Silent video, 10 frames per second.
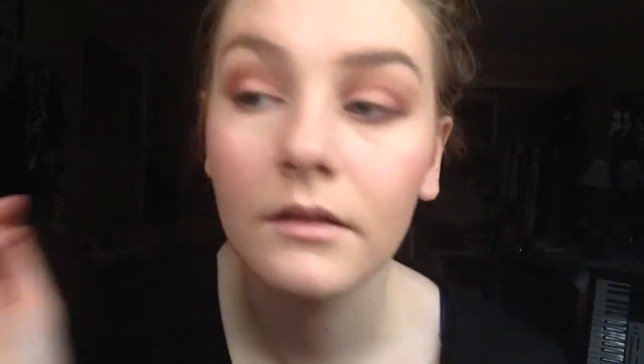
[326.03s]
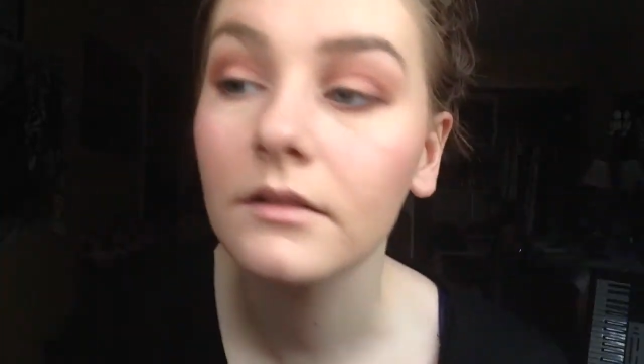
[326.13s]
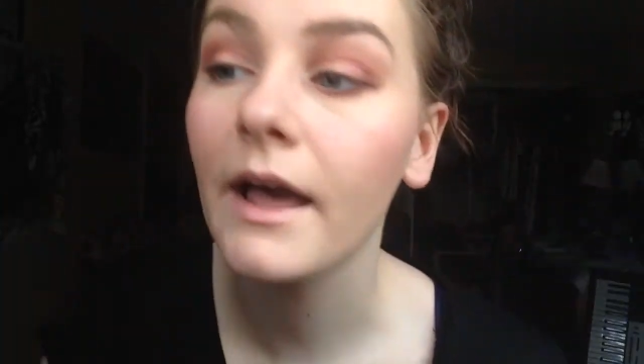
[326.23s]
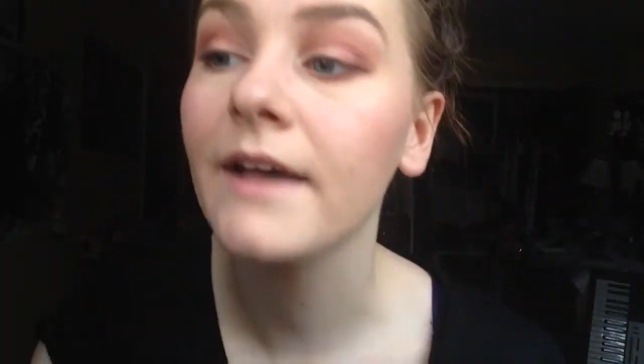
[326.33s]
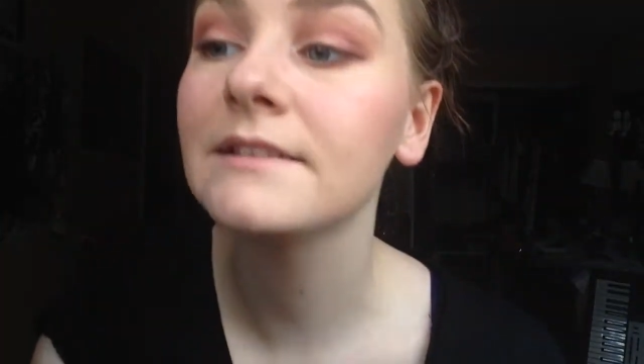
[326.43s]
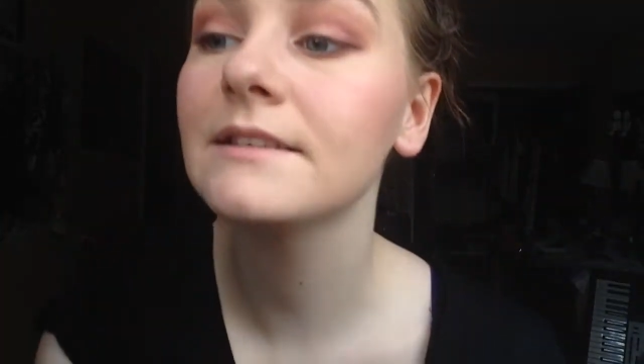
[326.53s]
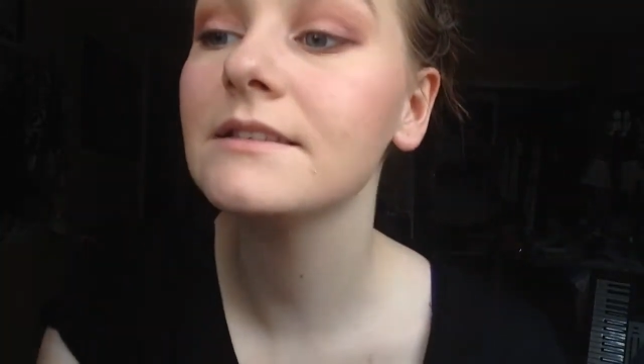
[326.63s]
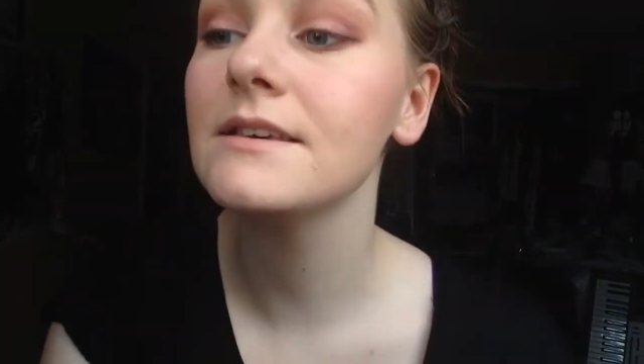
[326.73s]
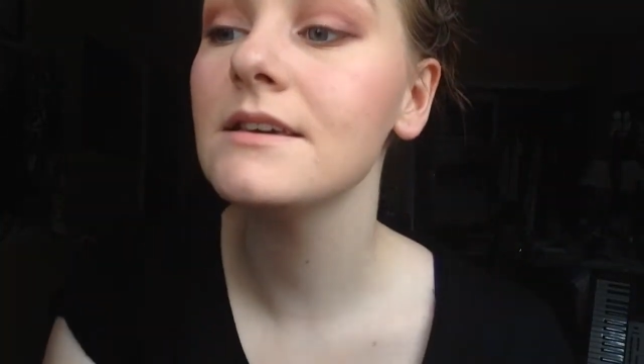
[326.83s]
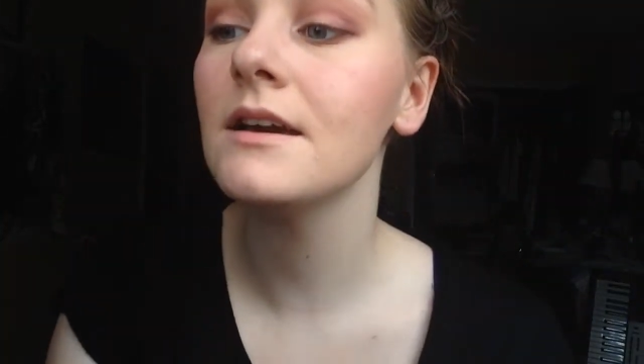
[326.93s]

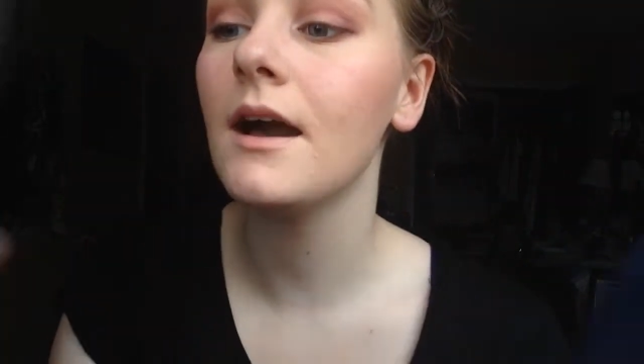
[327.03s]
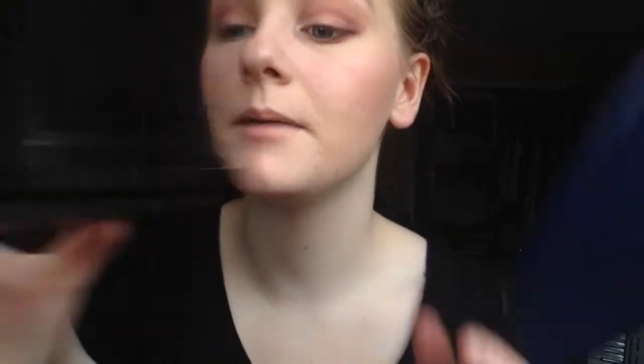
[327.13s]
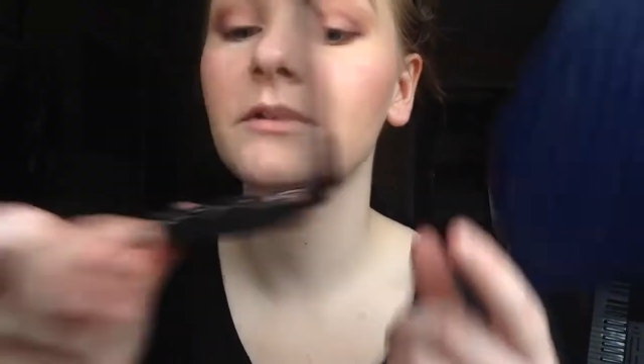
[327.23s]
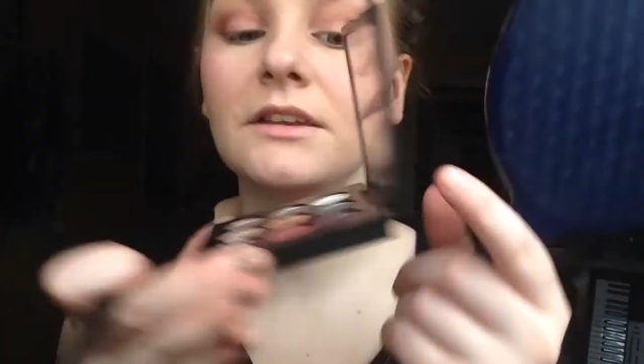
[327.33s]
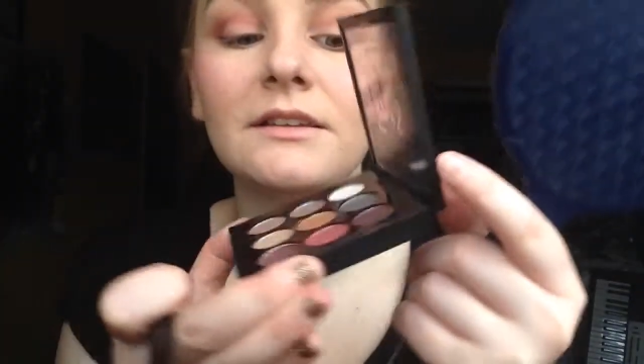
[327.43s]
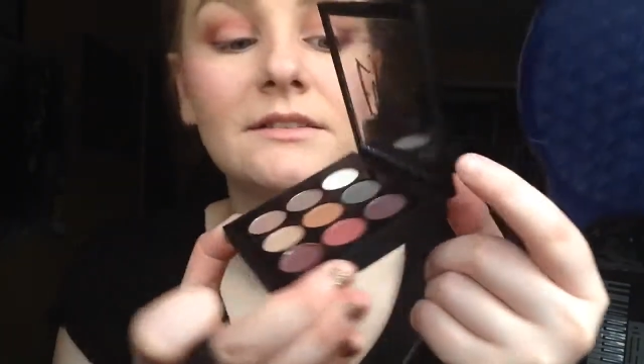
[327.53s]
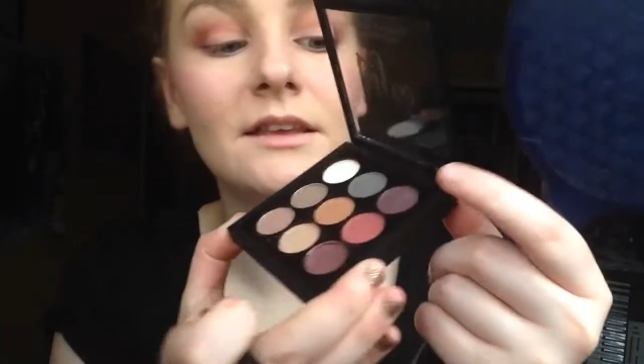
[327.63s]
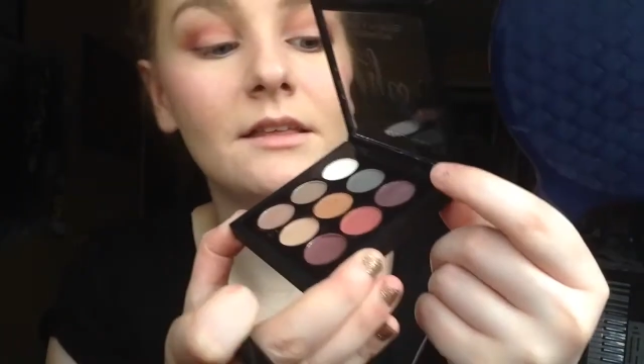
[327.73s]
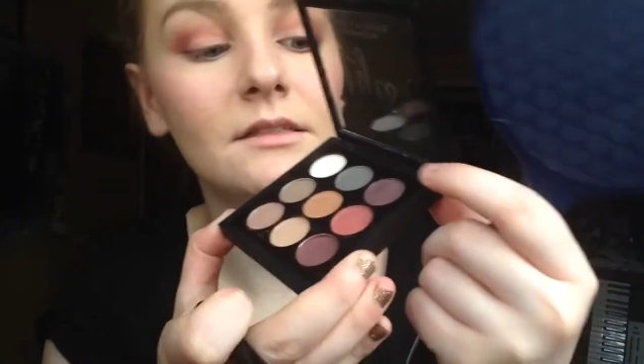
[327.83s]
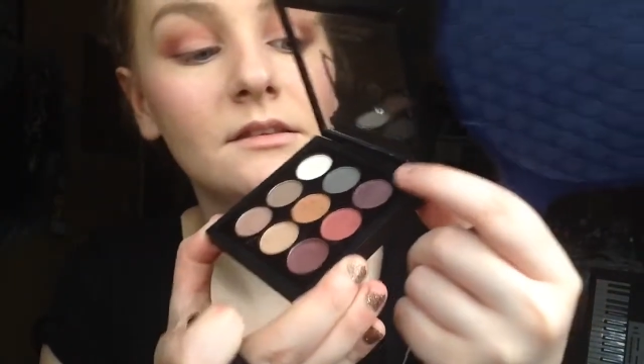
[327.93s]
Lastly, I'm going to
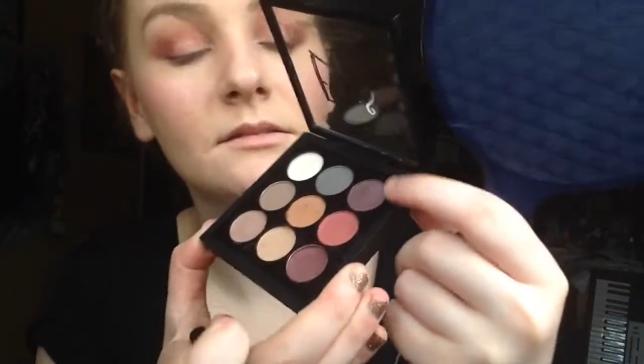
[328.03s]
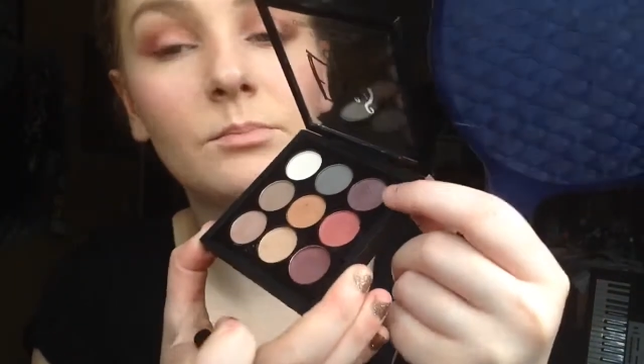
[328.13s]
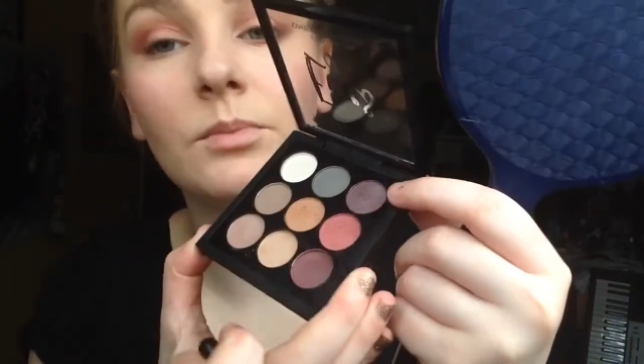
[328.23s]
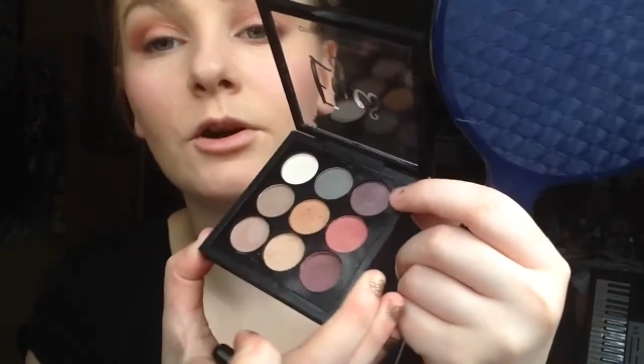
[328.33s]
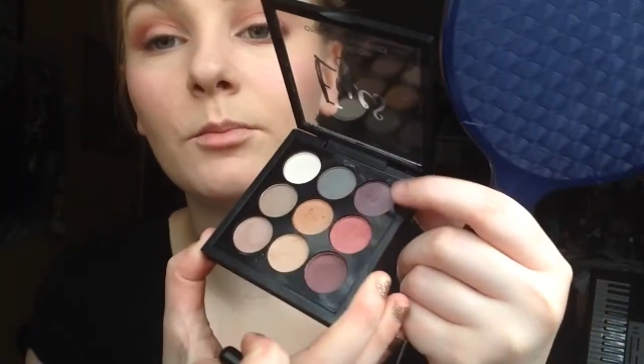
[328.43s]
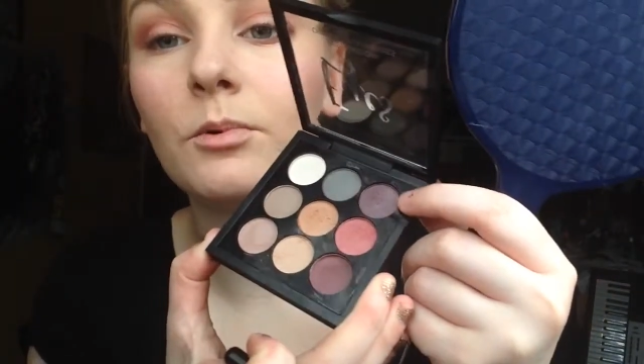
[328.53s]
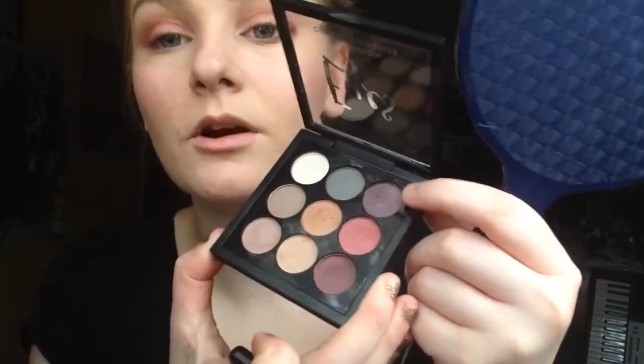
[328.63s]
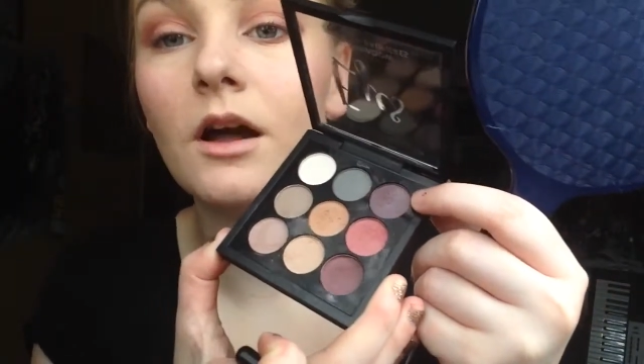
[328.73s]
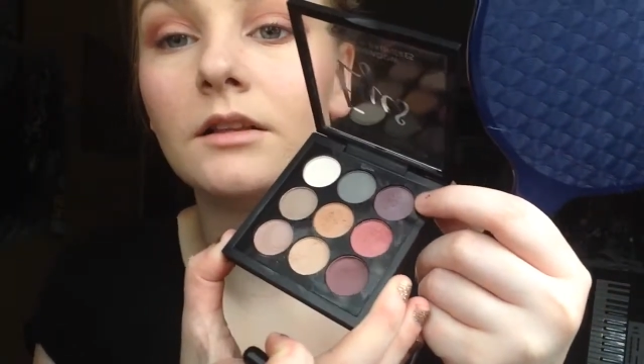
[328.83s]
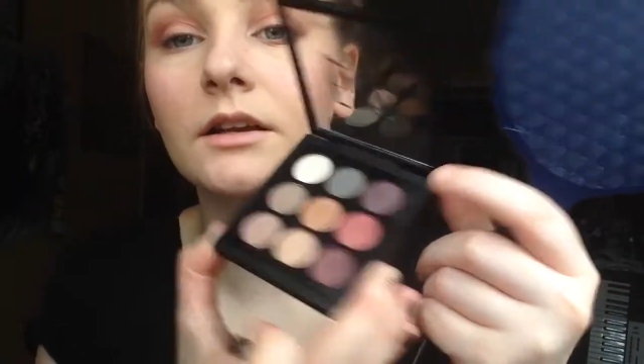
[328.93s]
take this purple
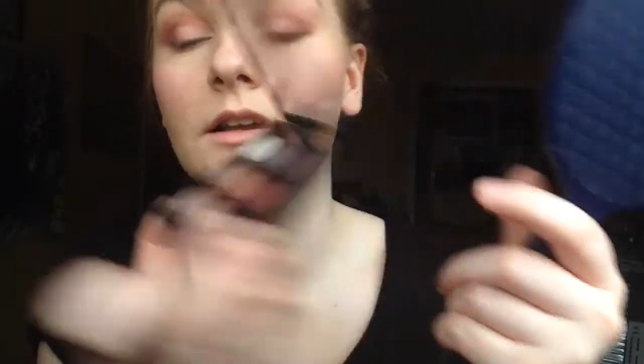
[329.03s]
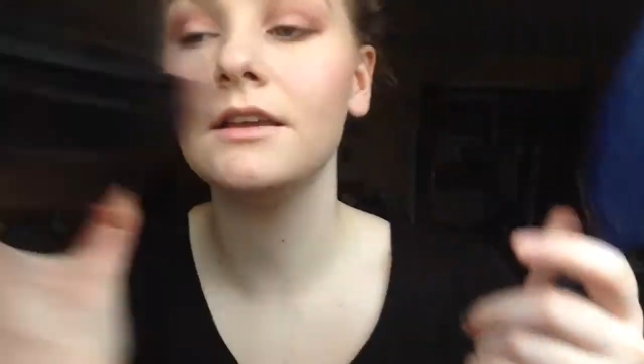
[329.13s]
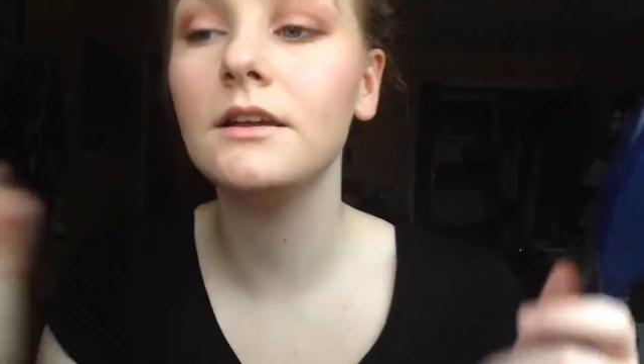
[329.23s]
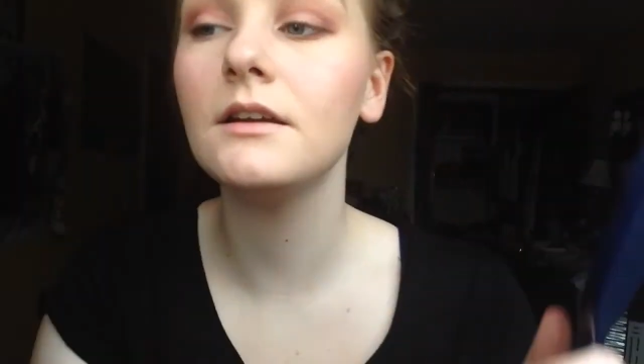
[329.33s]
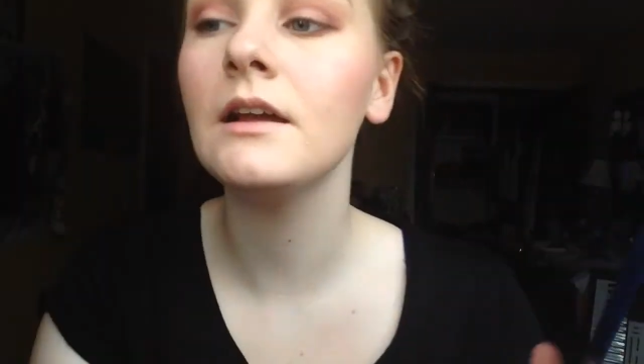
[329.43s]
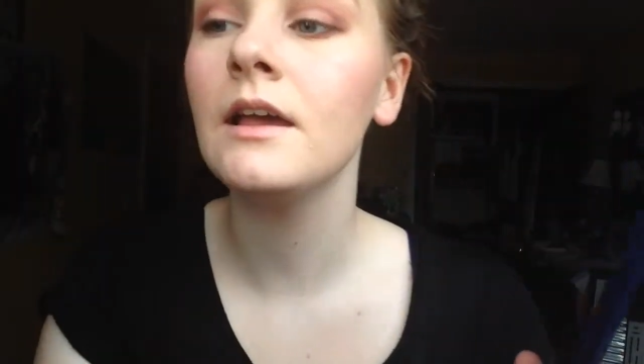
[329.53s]
color here,